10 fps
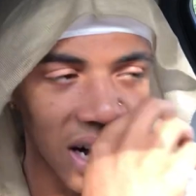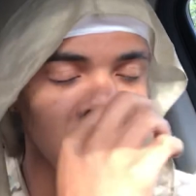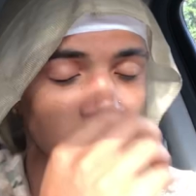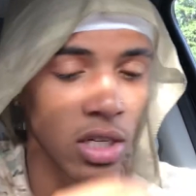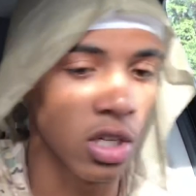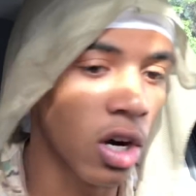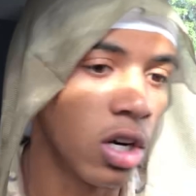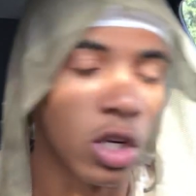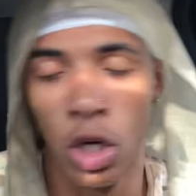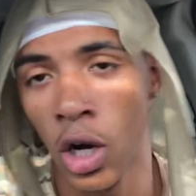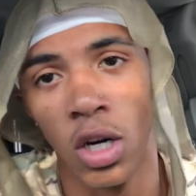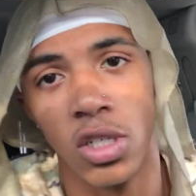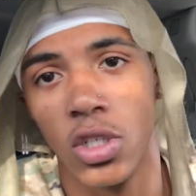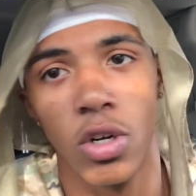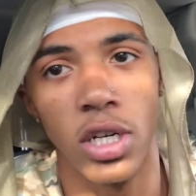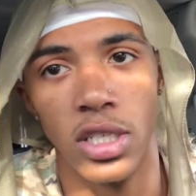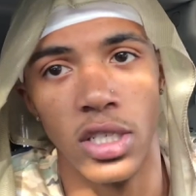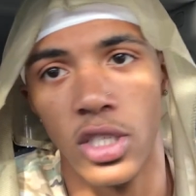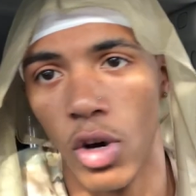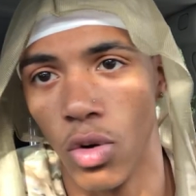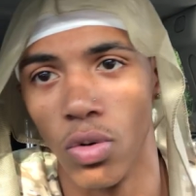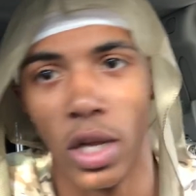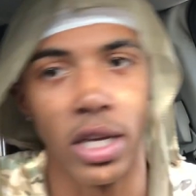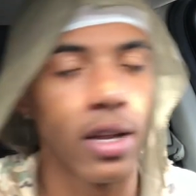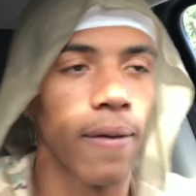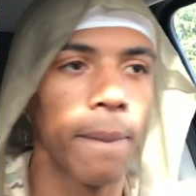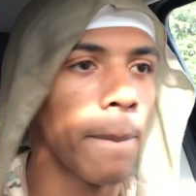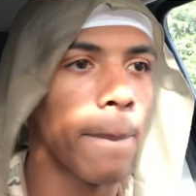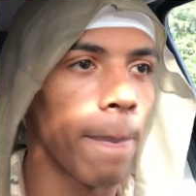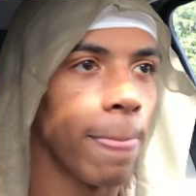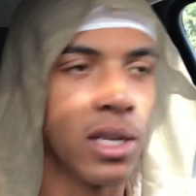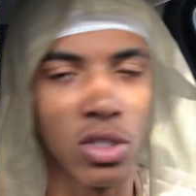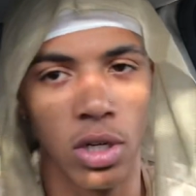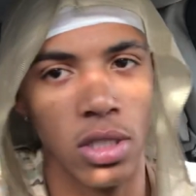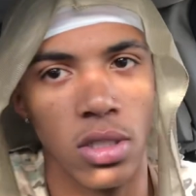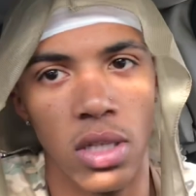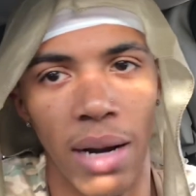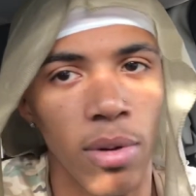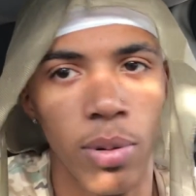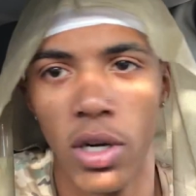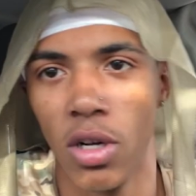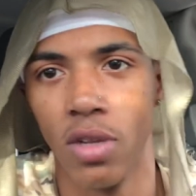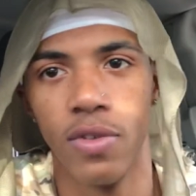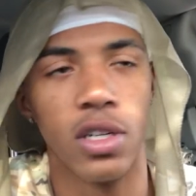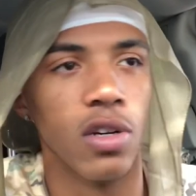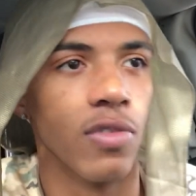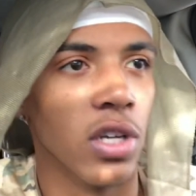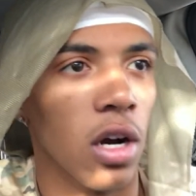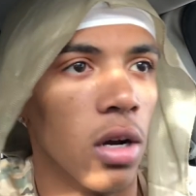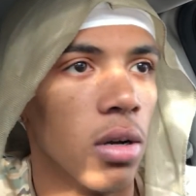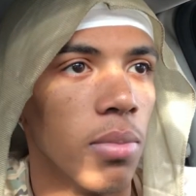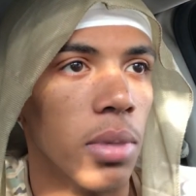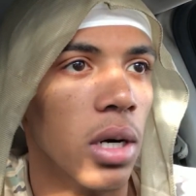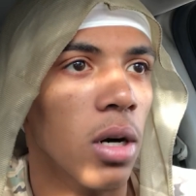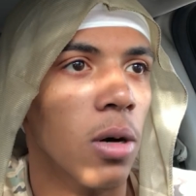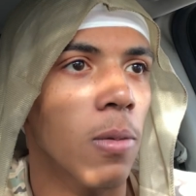I look at the car. The car is crazy. It's total, like, it's crazy. I'm gonna put it on the video for y'all, but